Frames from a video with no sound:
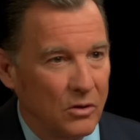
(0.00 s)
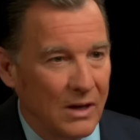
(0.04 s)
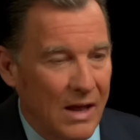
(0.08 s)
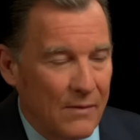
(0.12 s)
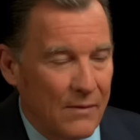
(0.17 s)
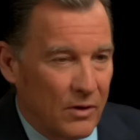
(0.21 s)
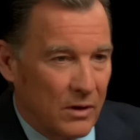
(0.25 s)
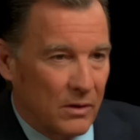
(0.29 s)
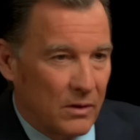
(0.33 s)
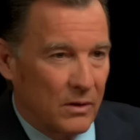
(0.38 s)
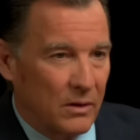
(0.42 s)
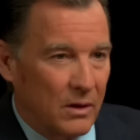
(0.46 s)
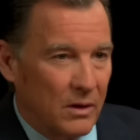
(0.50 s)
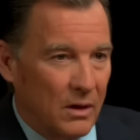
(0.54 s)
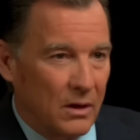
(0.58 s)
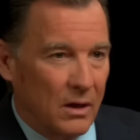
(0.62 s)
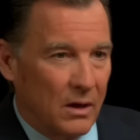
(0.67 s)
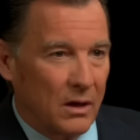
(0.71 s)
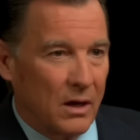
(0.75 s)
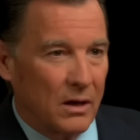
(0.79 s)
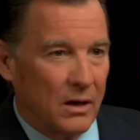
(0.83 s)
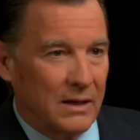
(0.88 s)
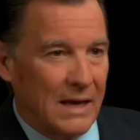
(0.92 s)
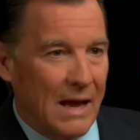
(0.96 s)
You could have
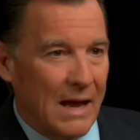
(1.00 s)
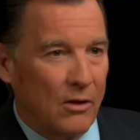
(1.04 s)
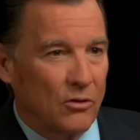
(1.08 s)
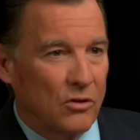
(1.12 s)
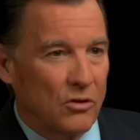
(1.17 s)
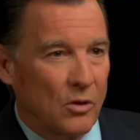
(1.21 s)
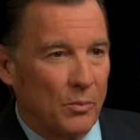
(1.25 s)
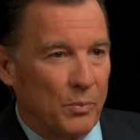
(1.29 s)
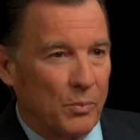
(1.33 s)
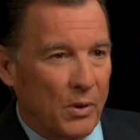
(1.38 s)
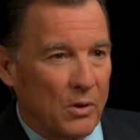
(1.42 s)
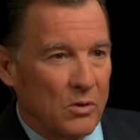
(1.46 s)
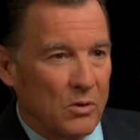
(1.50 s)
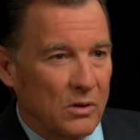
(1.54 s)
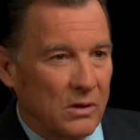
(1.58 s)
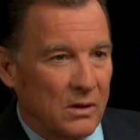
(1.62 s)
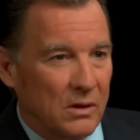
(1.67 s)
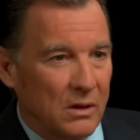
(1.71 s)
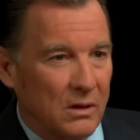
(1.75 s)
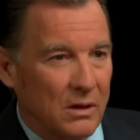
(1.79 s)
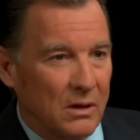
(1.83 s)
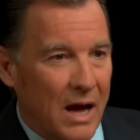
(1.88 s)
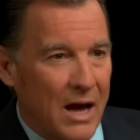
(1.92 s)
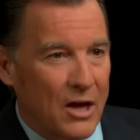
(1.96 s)
a council
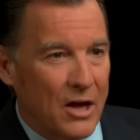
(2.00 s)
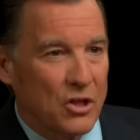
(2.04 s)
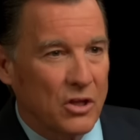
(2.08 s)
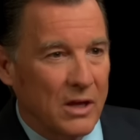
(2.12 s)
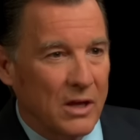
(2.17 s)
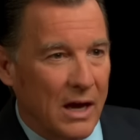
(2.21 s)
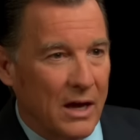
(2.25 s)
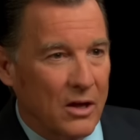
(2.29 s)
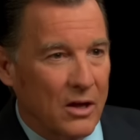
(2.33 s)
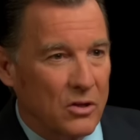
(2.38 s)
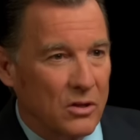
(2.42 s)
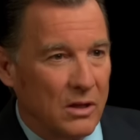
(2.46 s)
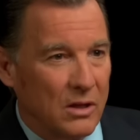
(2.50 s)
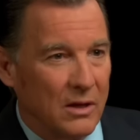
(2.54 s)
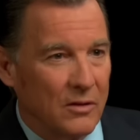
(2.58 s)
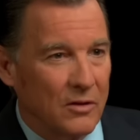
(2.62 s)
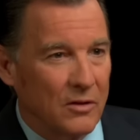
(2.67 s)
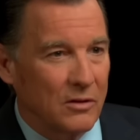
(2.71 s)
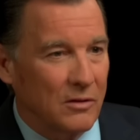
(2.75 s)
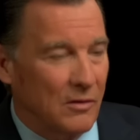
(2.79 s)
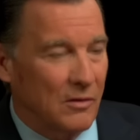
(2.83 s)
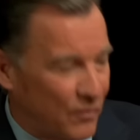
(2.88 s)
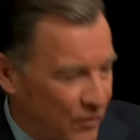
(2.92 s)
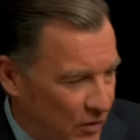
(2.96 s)
person in Oshkosh.
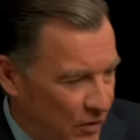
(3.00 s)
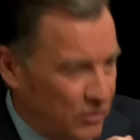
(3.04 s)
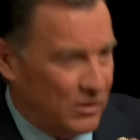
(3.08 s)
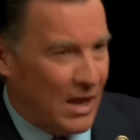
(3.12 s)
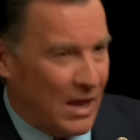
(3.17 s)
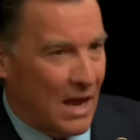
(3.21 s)
They say the